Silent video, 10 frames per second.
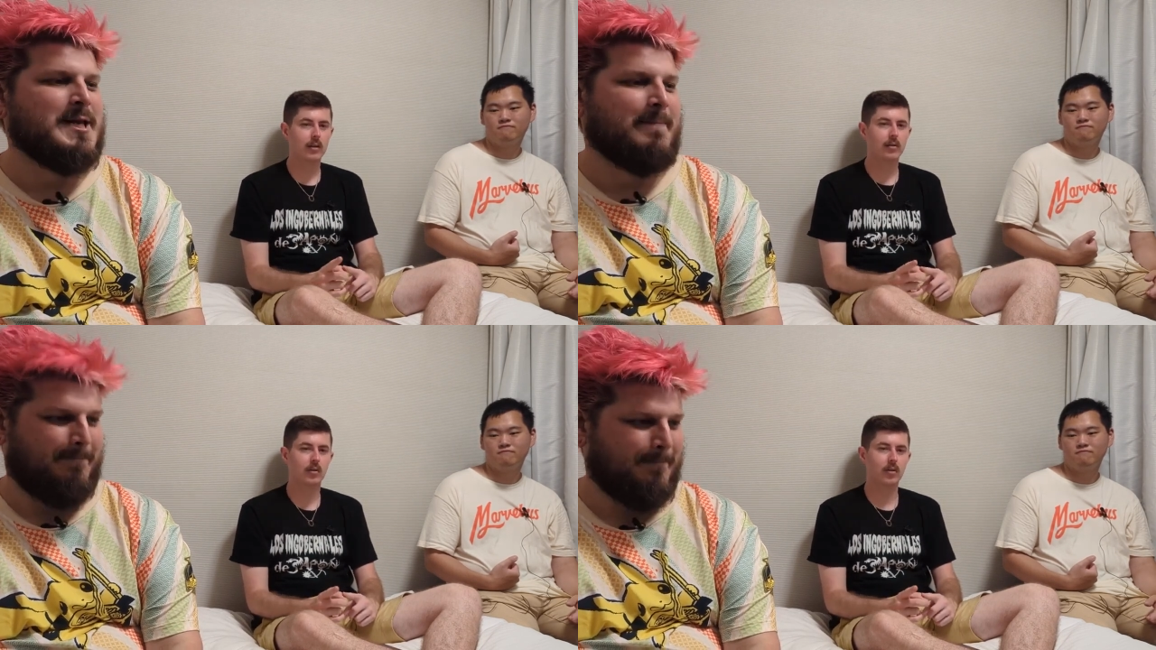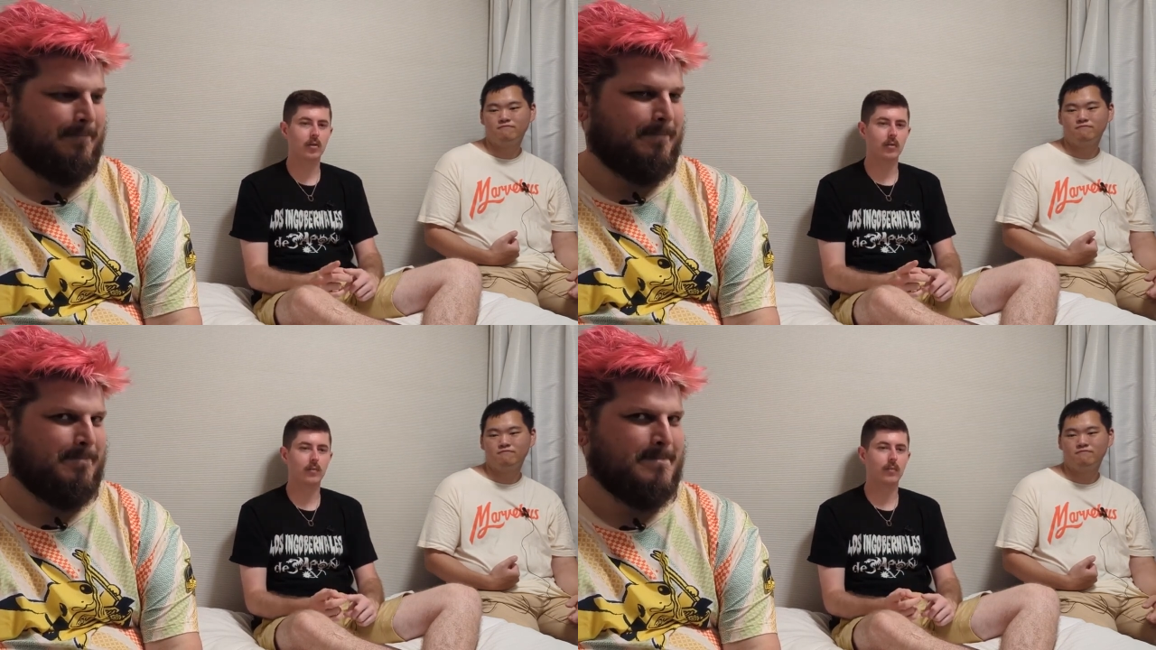Speaker 1: Yep.
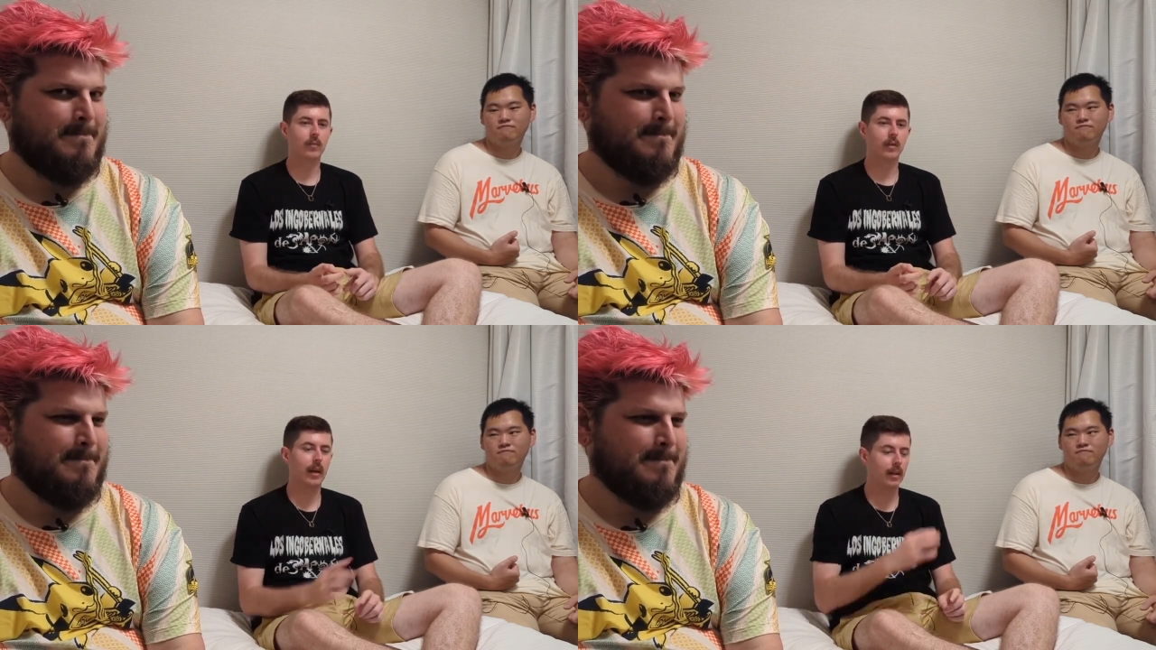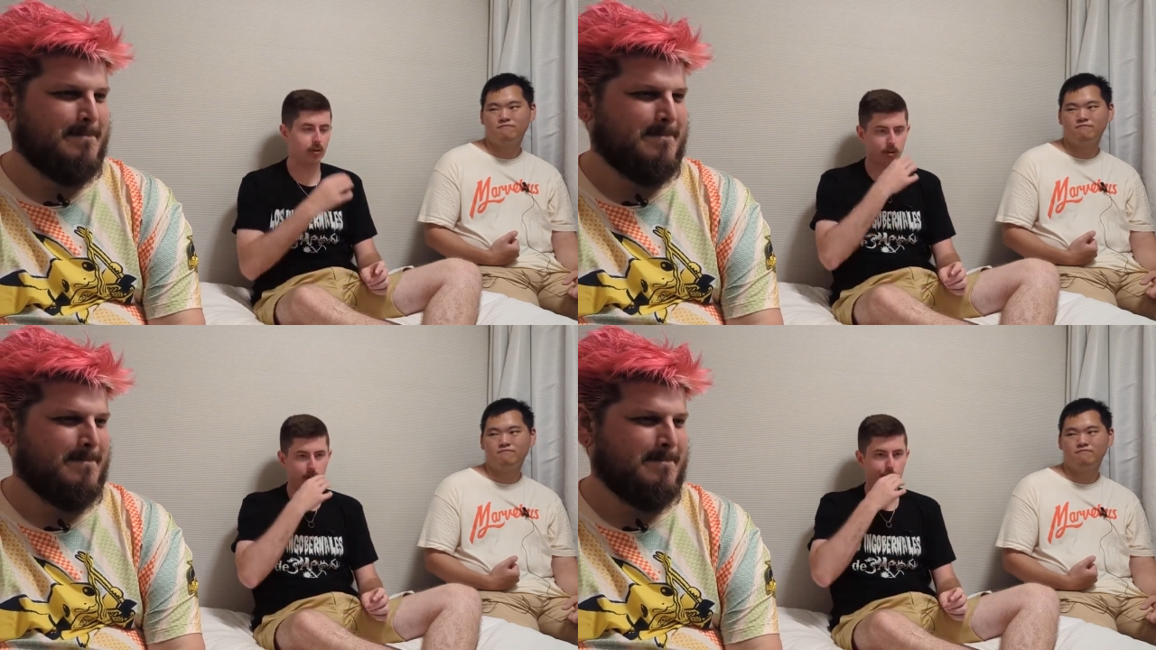So they
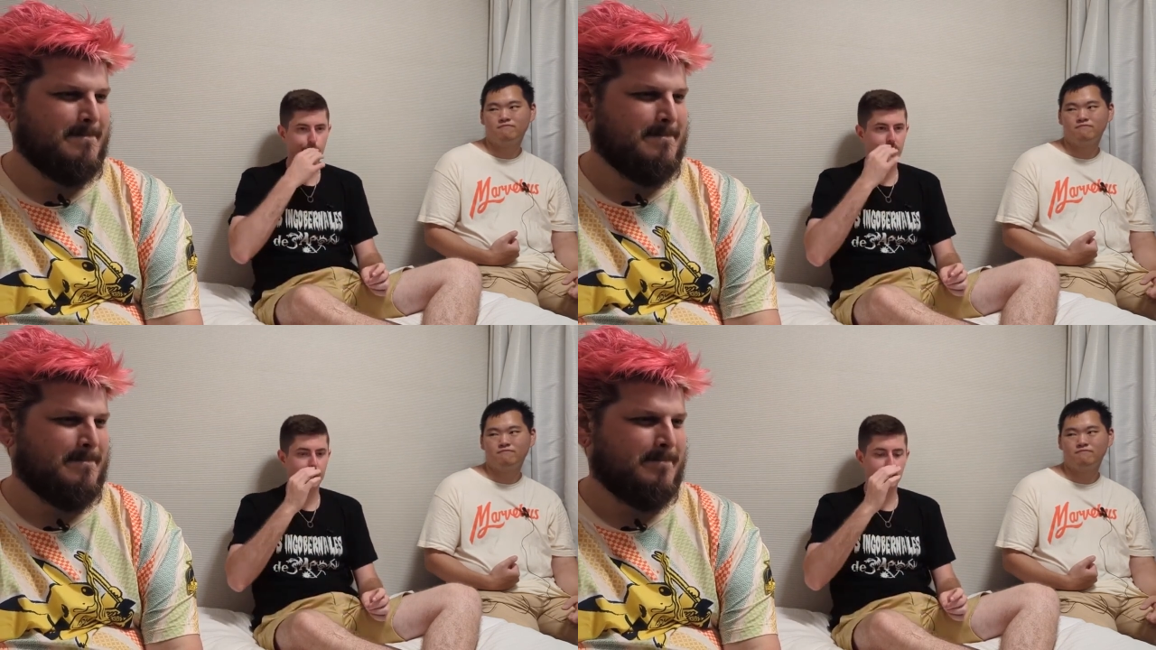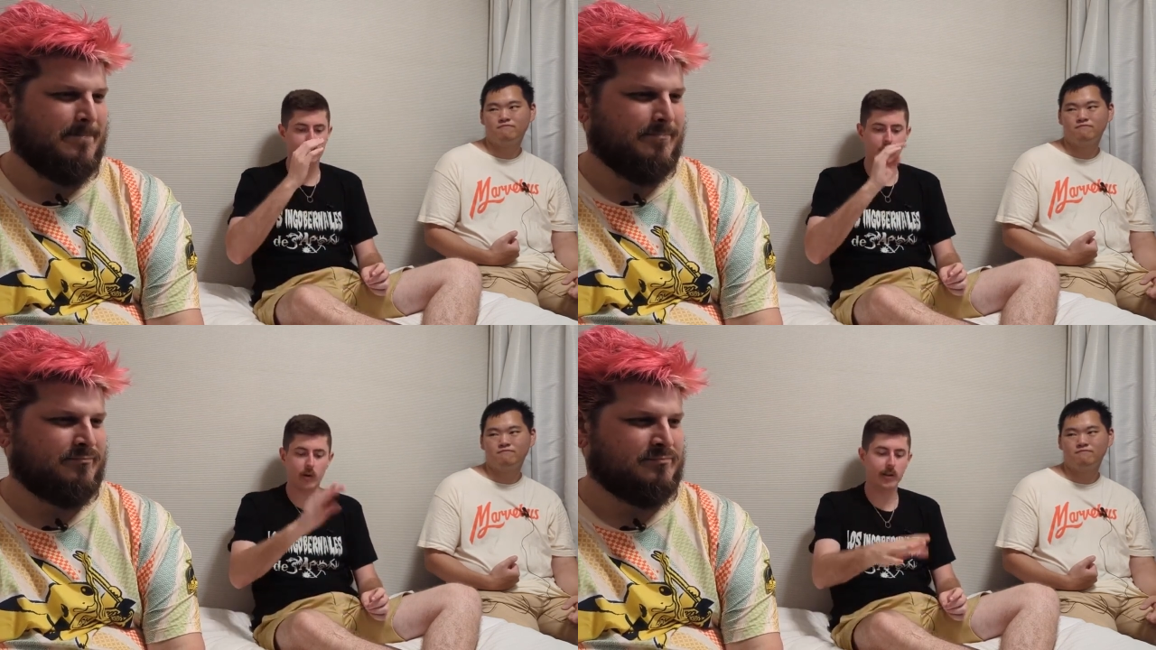literally left
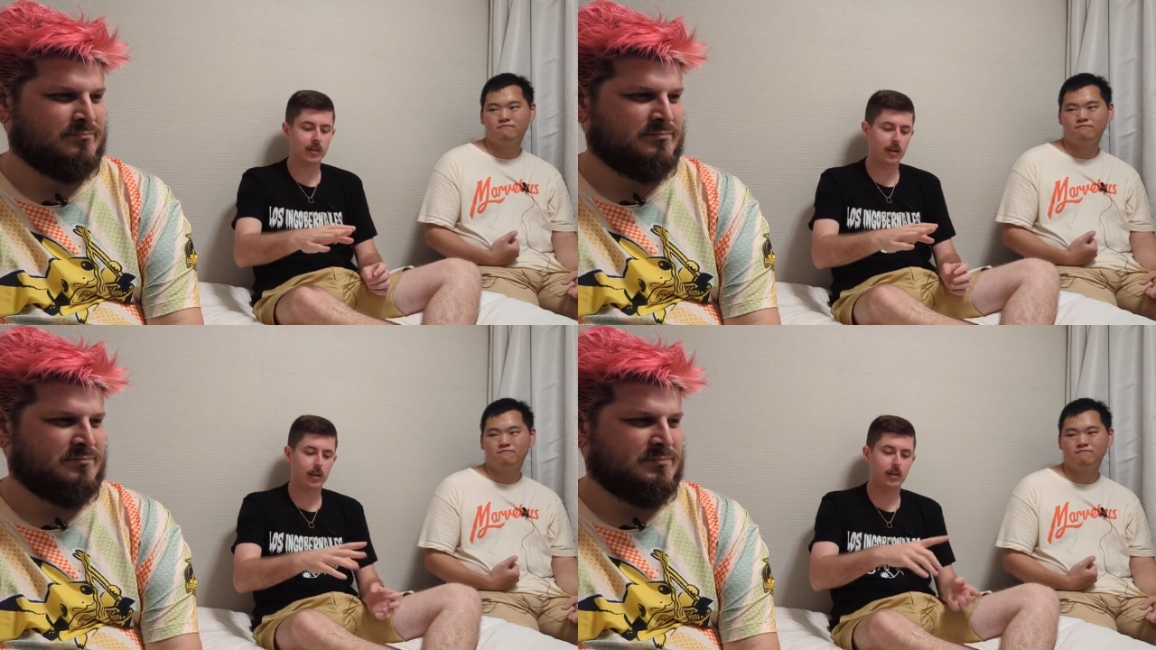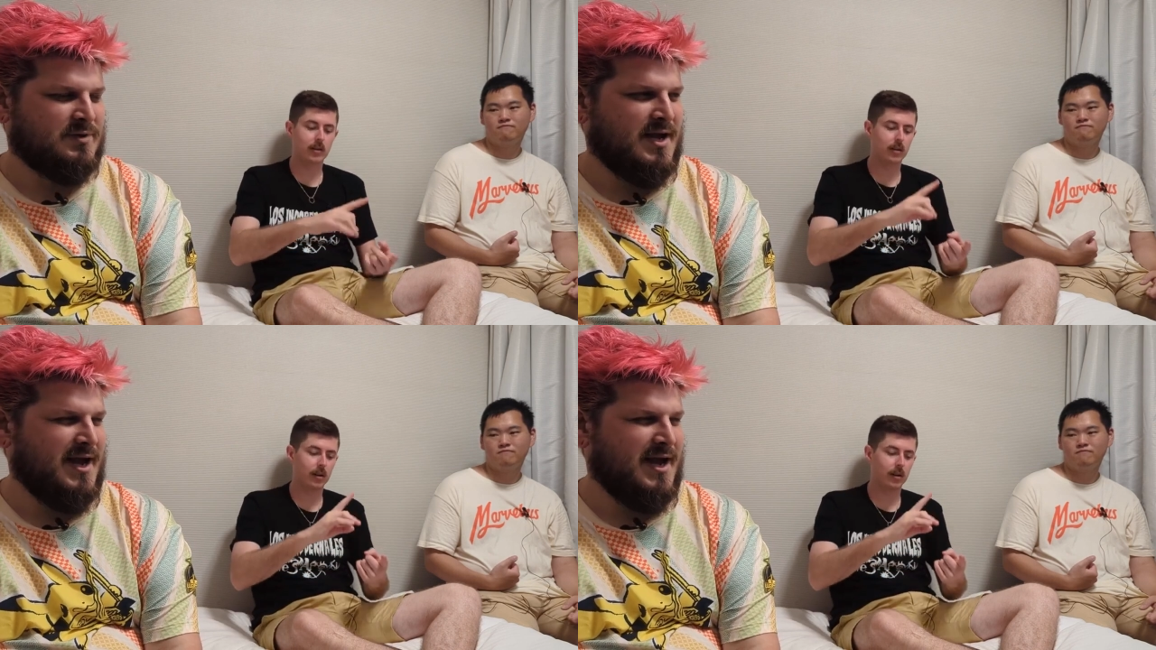out a Rise Heart,